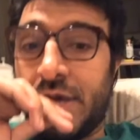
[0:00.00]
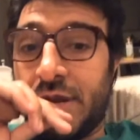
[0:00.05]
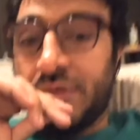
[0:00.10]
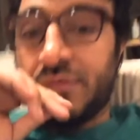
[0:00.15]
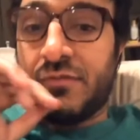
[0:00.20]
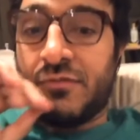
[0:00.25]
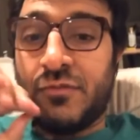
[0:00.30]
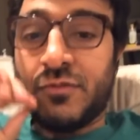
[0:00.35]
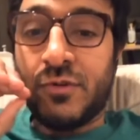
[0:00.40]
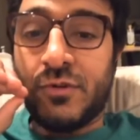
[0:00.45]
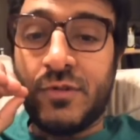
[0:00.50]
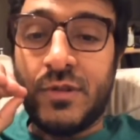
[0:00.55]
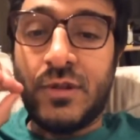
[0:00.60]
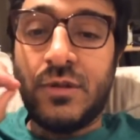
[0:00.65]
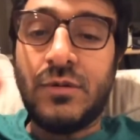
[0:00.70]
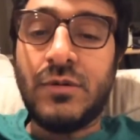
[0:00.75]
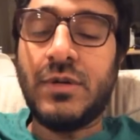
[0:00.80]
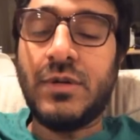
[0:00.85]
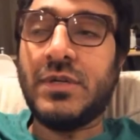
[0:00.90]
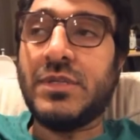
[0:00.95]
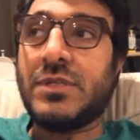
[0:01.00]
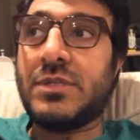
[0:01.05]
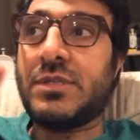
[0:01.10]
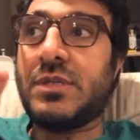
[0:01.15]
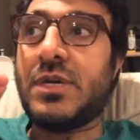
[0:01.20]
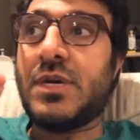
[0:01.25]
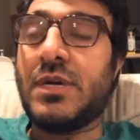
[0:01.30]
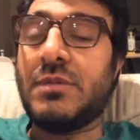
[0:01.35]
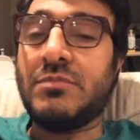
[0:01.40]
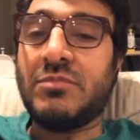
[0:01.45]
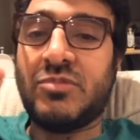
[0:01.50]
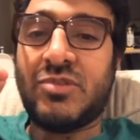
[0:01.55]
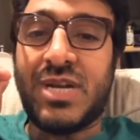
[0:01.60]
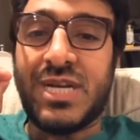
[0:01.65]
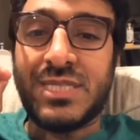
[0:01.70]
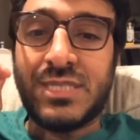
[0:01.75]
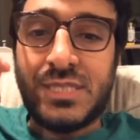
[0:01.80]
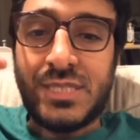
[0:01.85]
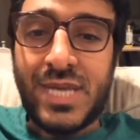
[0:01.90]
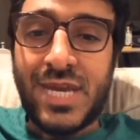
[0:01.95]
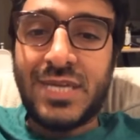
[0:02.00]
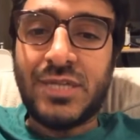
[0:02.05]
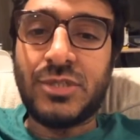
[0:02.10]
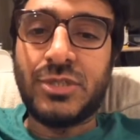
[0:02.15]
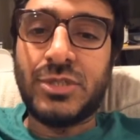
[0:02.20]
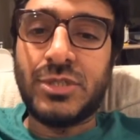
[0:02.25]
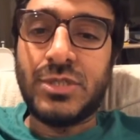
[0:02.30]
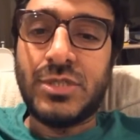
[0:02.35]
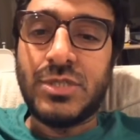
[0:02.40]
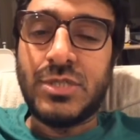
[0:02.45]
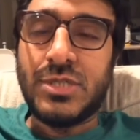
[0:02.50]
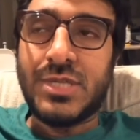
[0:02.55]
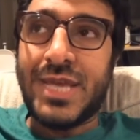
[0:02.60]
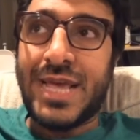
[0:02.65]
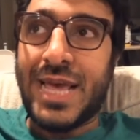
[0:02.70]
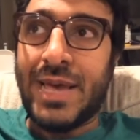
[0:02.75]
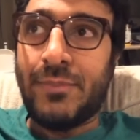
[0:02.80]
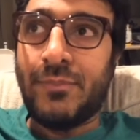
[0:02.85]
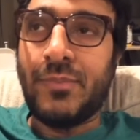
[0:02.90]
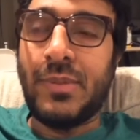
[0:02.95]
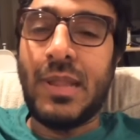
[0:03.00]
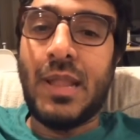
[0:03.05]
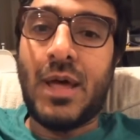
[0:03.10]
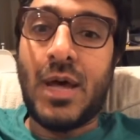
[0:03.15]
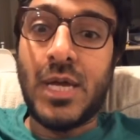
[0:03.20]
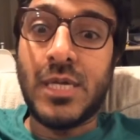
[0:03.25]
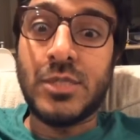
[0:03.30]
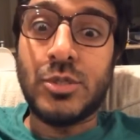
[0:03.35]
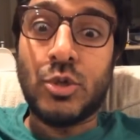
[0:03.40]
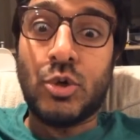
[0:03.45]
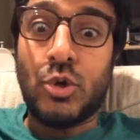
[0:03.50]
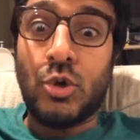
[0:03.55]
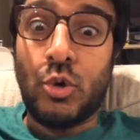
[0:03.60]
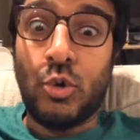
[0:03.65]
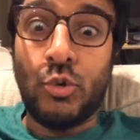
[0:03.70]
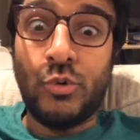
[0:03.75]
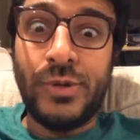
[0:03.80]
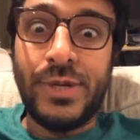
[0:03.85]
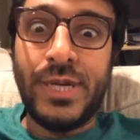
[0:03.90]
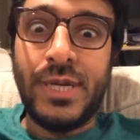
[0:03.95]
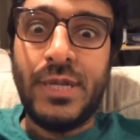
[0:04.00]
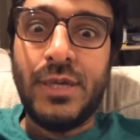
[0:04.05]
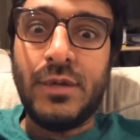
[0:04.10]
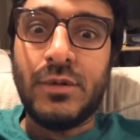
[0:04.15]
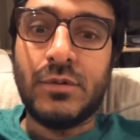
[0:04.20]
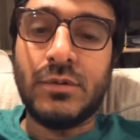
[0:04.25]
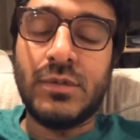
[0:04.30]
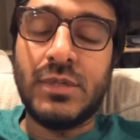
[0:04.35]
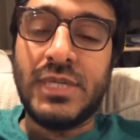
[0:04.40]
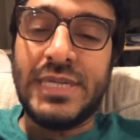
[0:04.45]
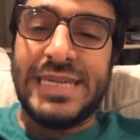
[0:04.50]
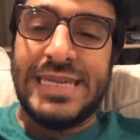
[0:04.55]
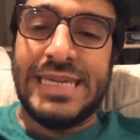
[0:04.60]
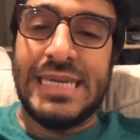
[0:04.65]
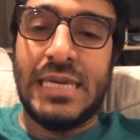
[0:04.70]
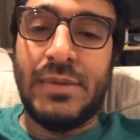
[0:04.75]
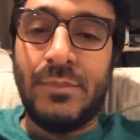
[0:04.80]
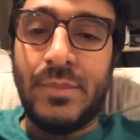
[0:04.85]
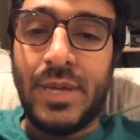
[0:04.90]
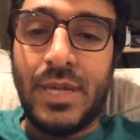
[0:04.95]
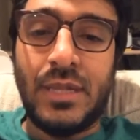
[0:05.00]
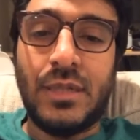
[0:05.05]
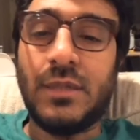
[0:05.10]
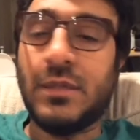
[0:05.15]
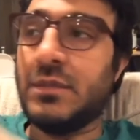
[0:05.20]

For the longest time, transactions applies only on DML